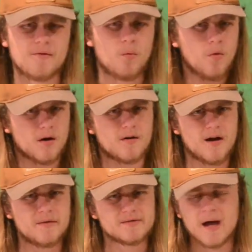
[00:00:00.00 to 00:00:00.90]
war
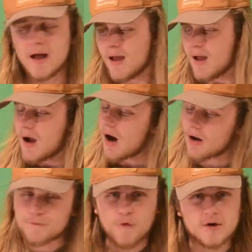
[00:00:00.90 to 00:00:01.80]
crimes.
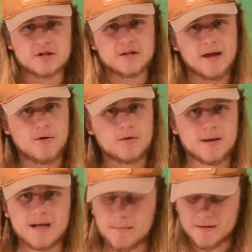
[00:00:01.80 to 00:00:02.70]
Unfortunately, that one may
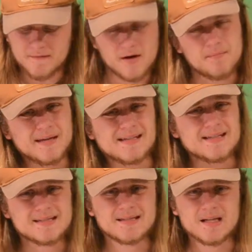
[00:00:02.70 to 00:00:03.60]
not be very
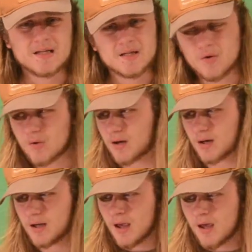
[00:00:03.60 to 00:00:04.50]
PC
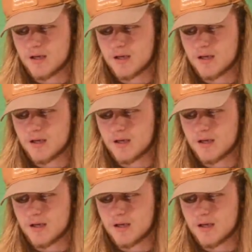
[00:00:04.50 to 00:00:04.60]
or, you